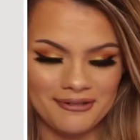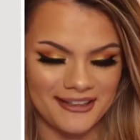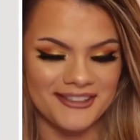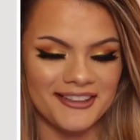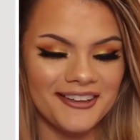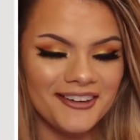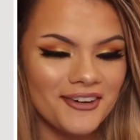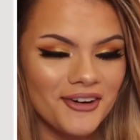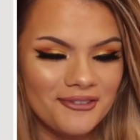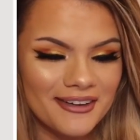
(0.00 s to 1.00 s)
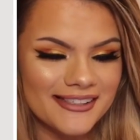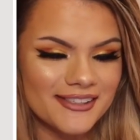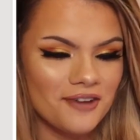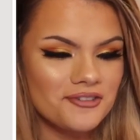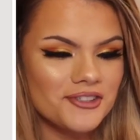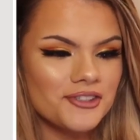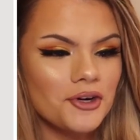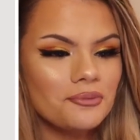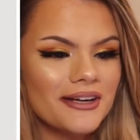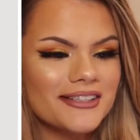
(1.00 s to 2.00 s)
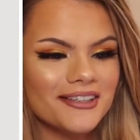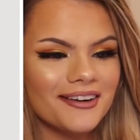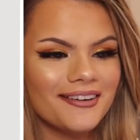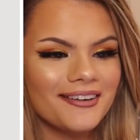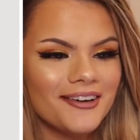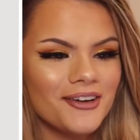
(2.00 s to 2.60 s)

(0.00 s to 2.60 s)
picture on my Instagram. This is no picture.